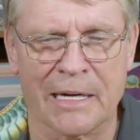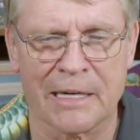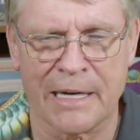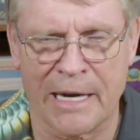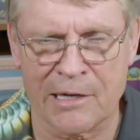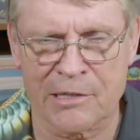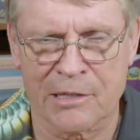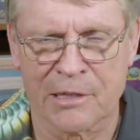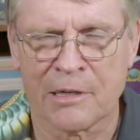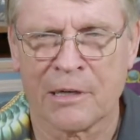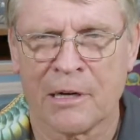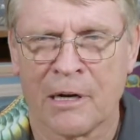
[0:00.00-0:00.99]
at night.
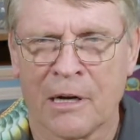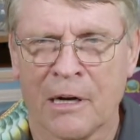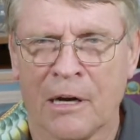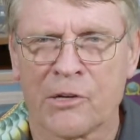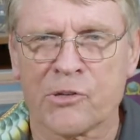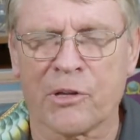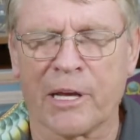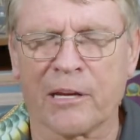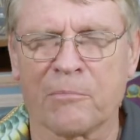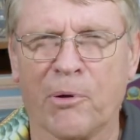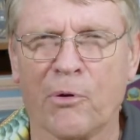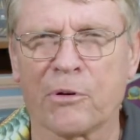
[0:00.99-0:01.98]
So they
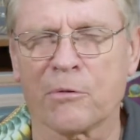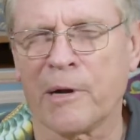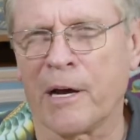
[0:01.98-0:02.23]
can poke